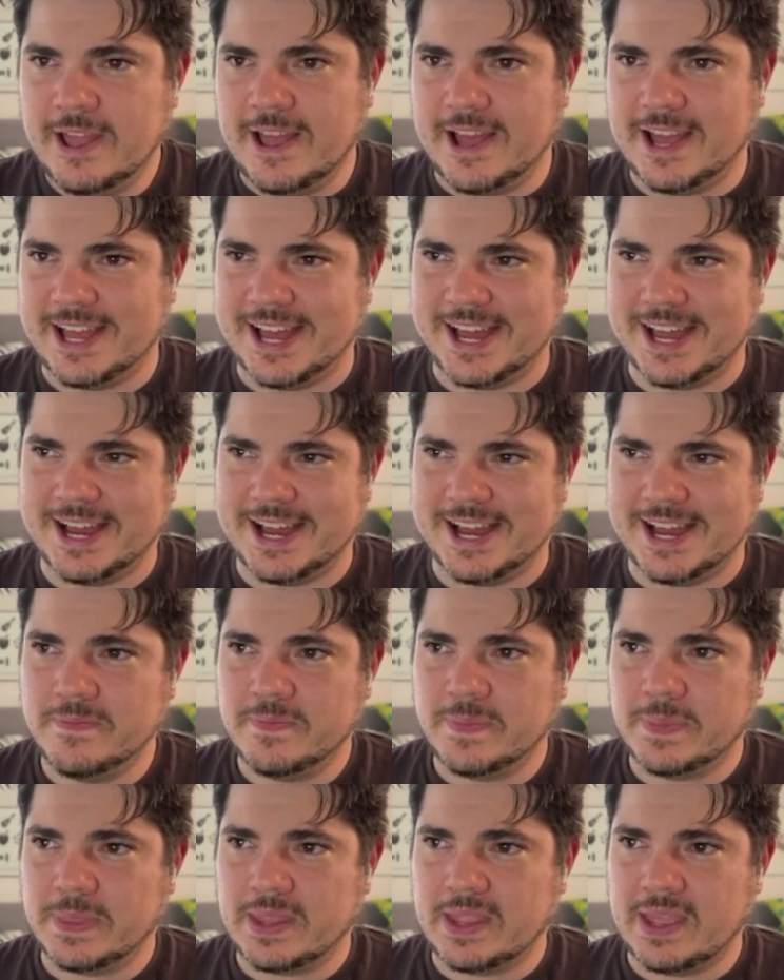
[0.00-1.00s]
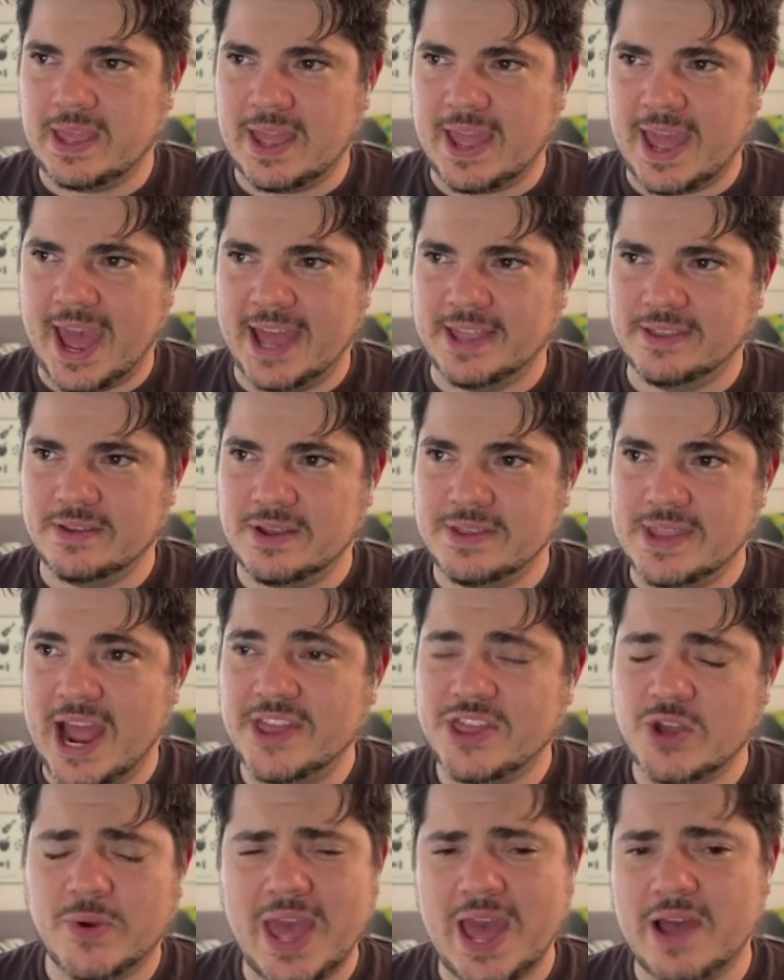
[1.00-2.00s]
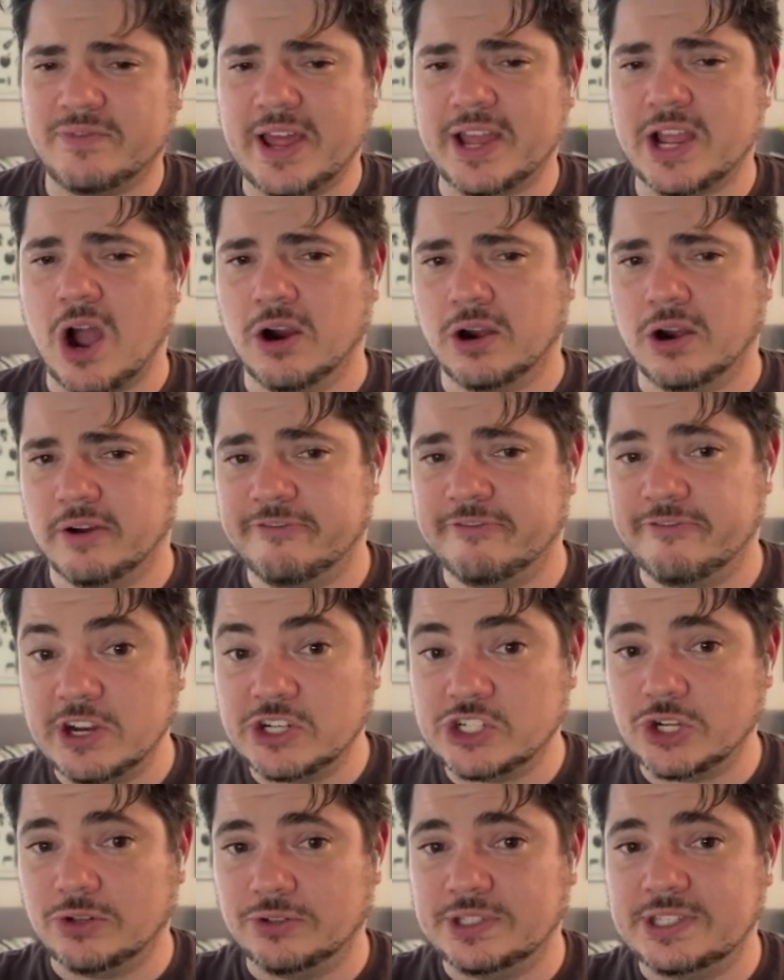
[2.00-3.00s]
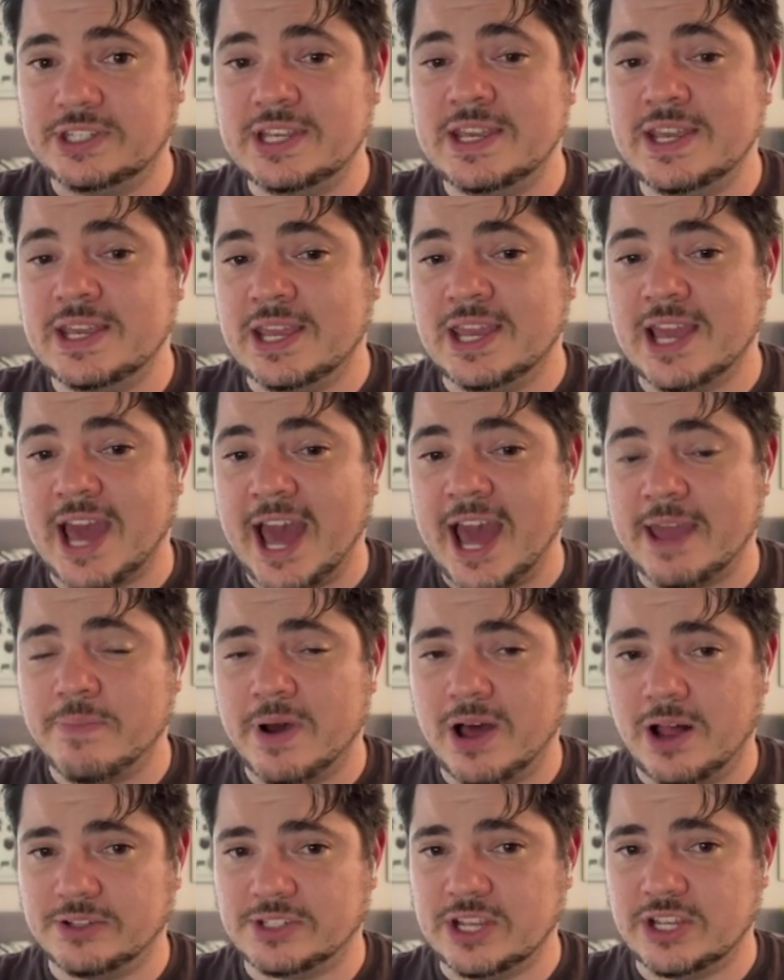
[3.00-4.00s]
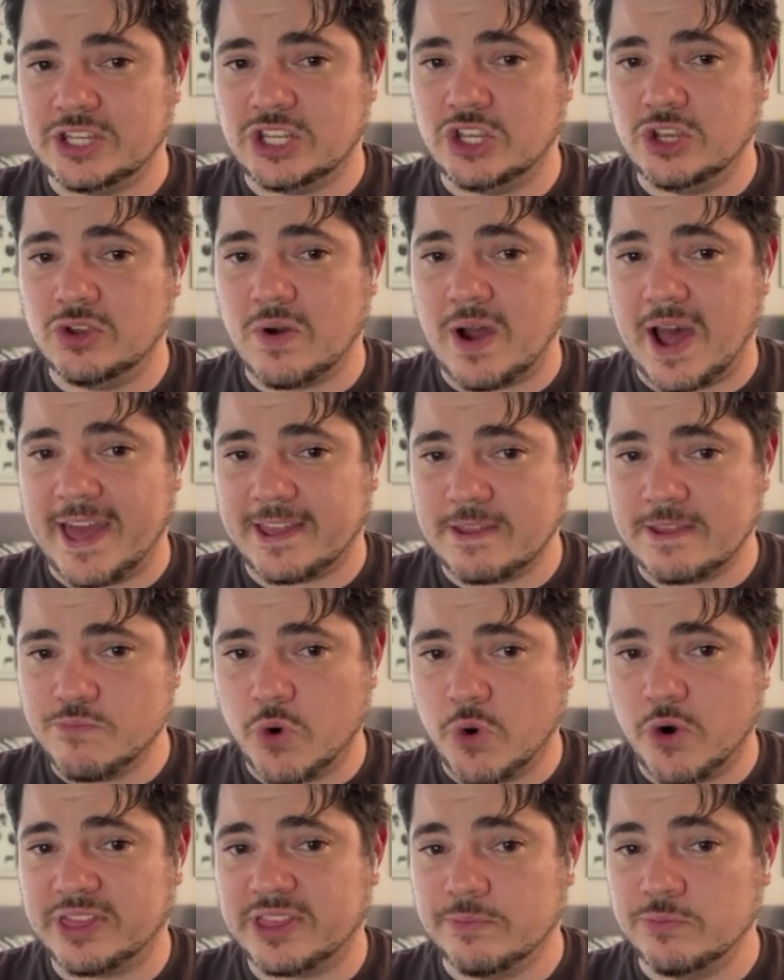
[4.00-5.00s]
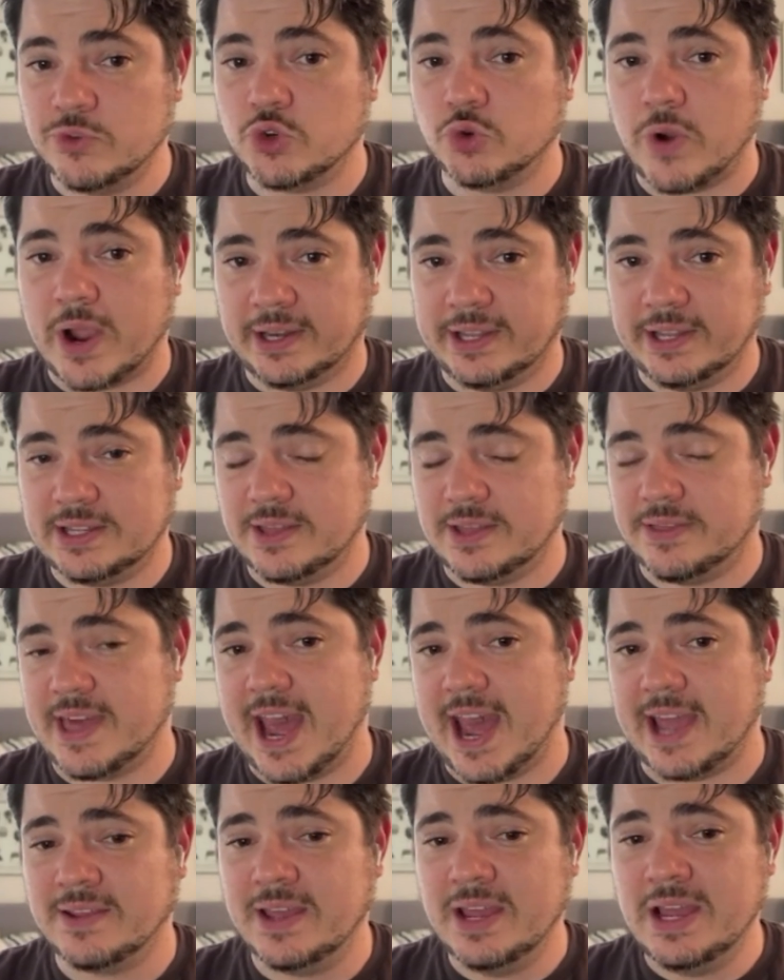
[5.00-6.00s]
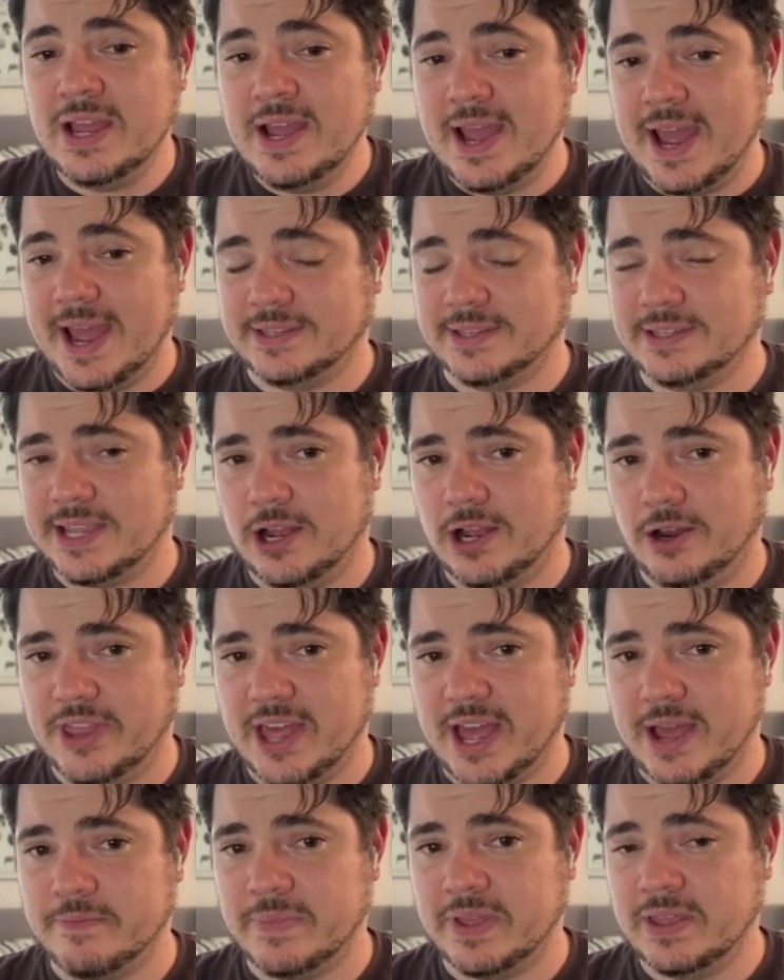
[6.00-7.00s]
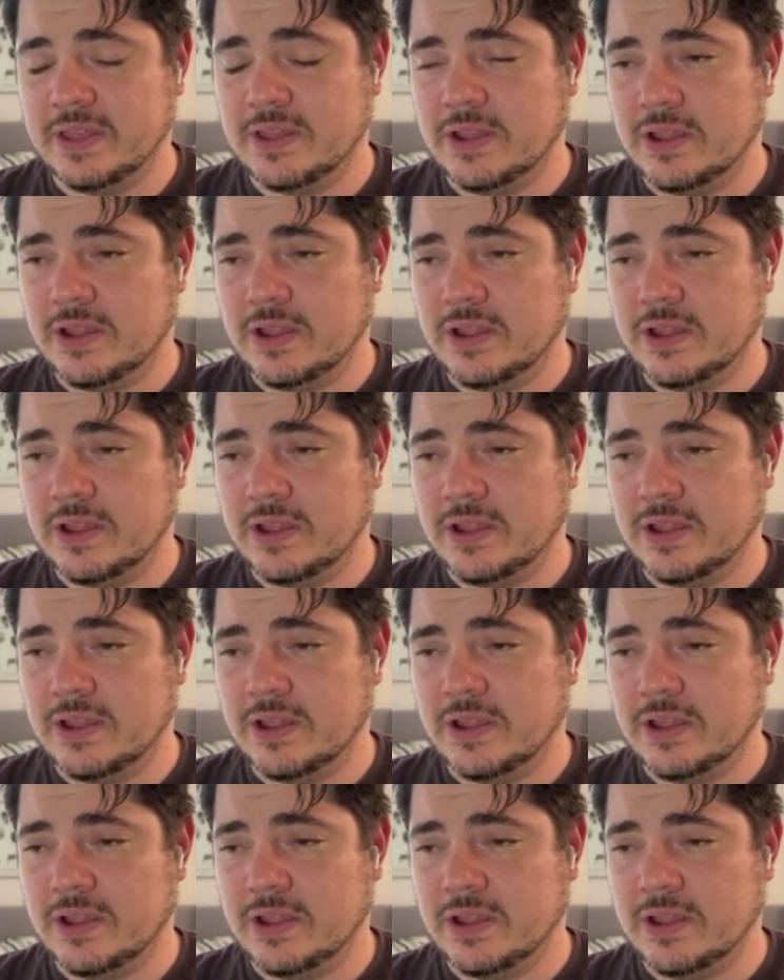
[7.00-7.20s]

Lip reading: Um, and now that we have like our official DEI policy too, I can point them directly to that and tell them,